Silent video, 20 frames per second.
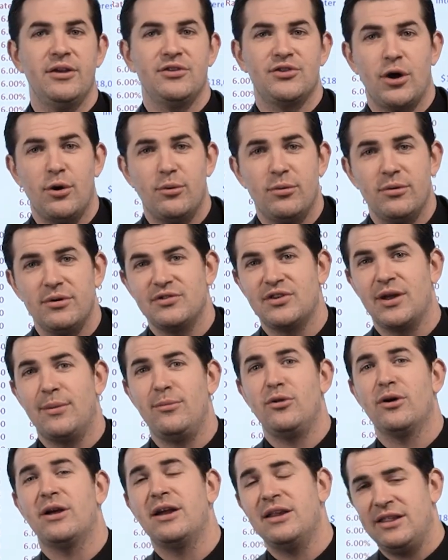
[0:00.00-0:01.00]
So
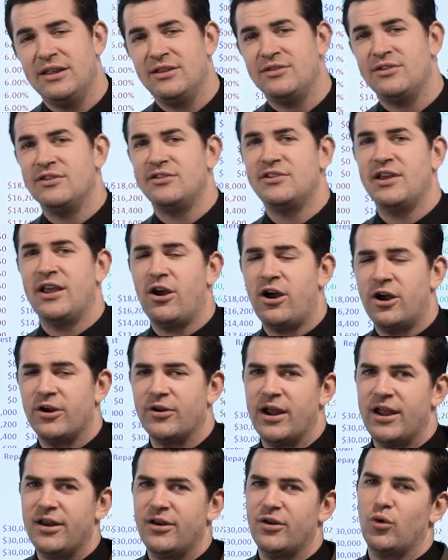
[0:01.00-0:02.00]
some look at this and say, all
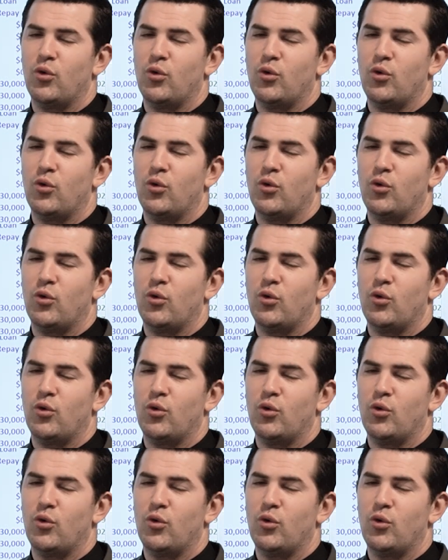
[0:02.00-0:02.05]
right,